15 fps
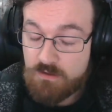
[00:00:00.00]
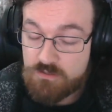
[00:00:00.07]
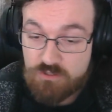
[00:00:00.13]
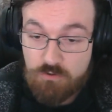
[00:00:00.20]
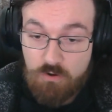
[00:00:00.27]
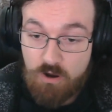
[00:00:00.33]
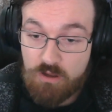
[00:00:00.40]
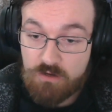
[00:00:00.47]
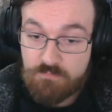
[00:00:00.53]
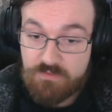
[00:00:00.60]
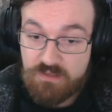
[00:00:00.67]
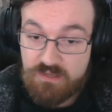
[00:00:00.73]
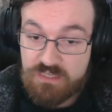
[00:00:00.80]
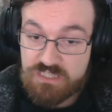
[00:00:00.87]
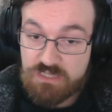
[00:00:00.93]
So all of
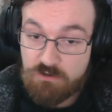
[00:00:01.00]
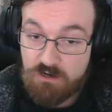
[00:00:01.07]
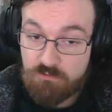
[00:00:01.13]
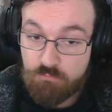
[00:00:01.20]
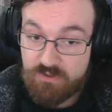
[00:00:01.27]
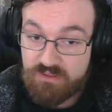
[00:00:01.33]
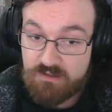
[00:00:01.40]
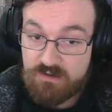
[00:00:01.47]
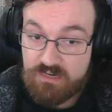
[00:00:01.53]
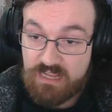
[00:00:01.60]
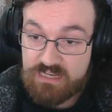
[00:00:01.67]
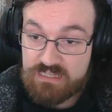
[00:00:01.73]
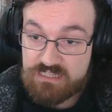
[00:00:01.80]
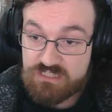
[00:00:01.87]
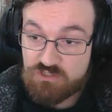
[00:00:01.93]
these are within
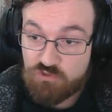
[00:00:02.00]
at least